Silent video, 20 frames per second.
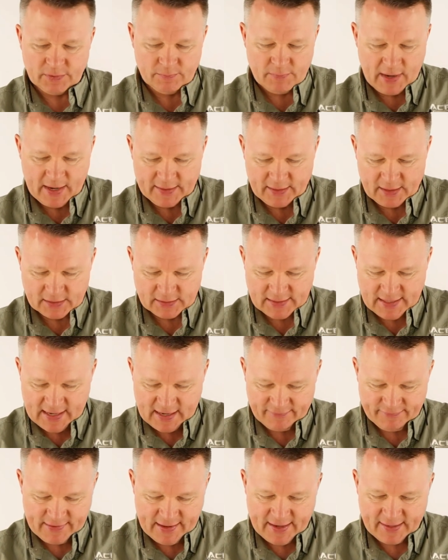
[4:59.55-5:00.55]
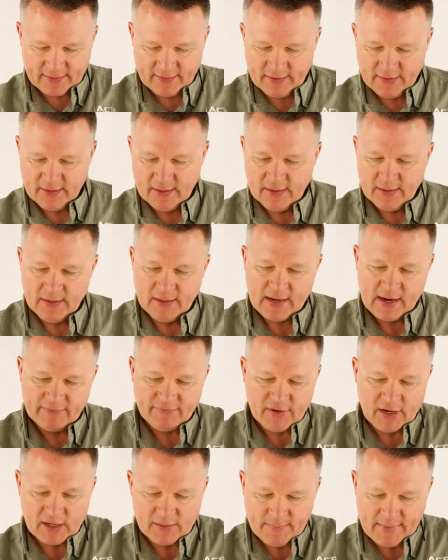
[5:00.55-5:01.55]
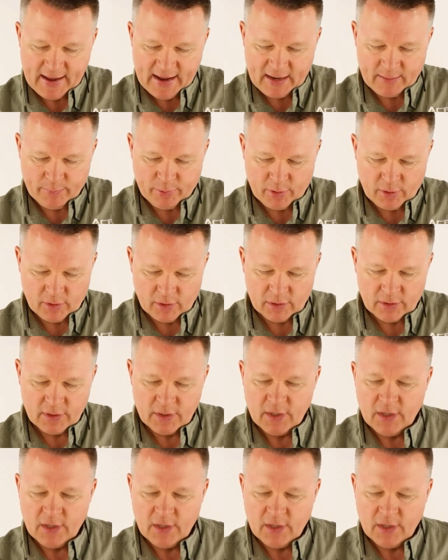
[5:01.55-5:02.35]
Mine doesn't have that. I've got a mag pull.